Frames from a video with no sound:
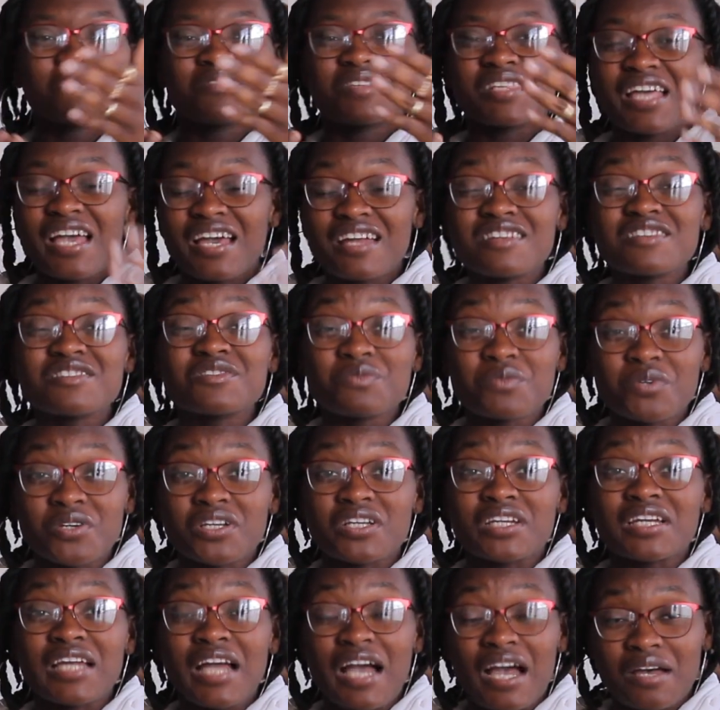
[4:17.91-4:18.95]
that is where
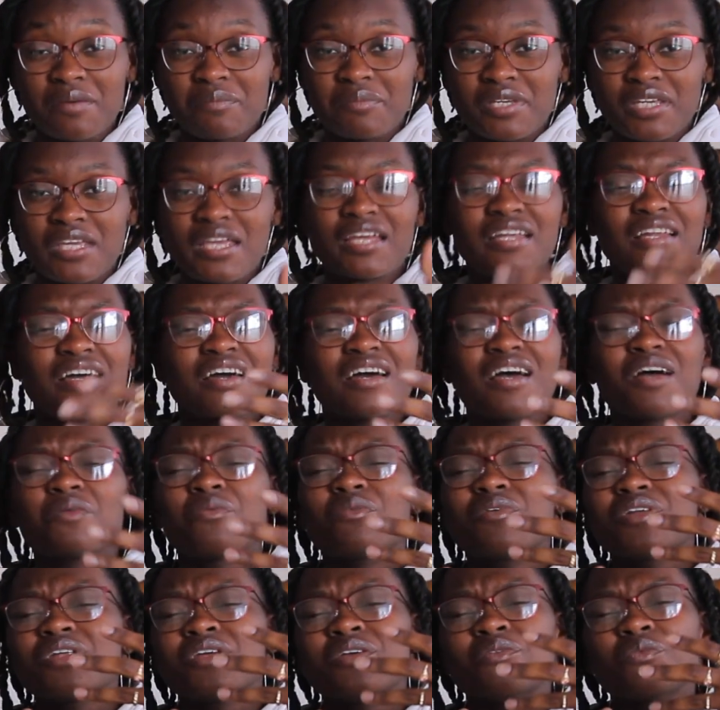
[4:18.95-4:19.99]
it got me, and I
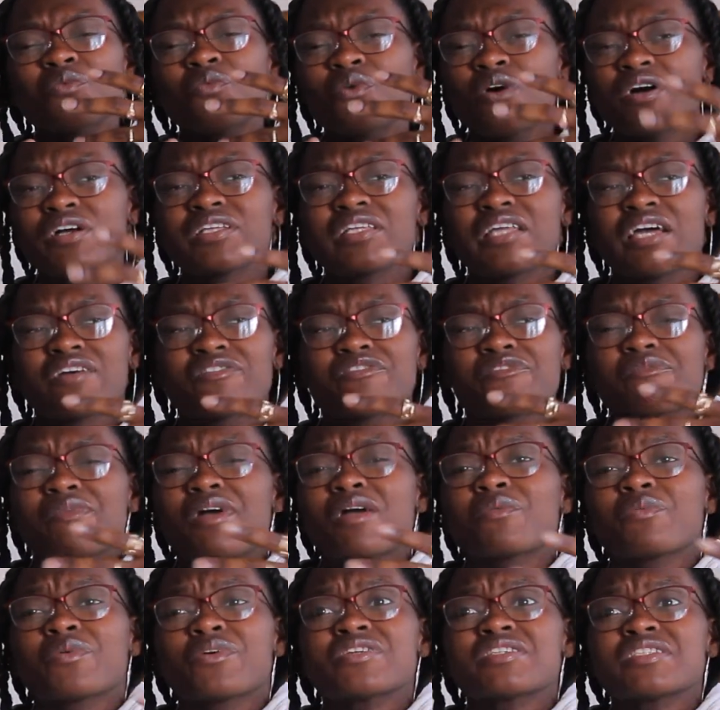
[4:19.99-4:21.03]
wouldn't want that for
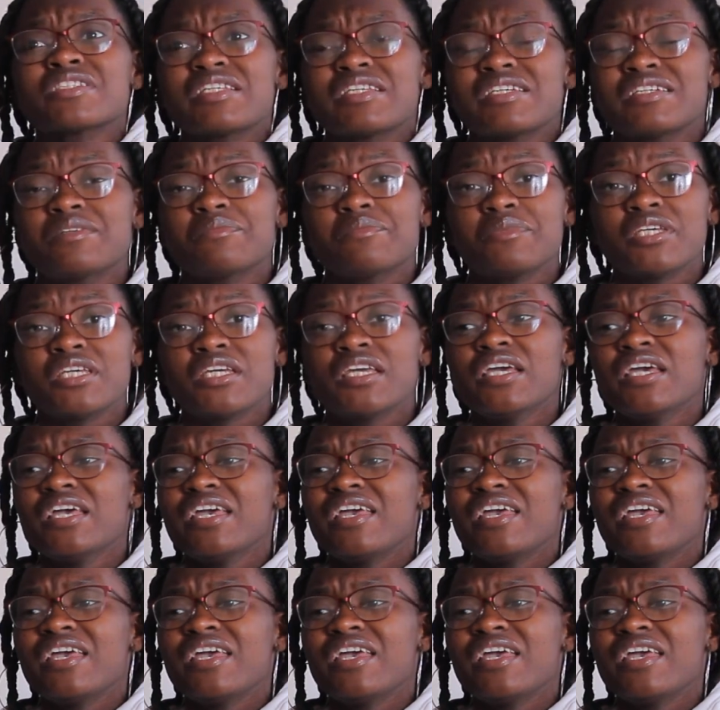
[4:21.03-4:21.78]
my worst enemy.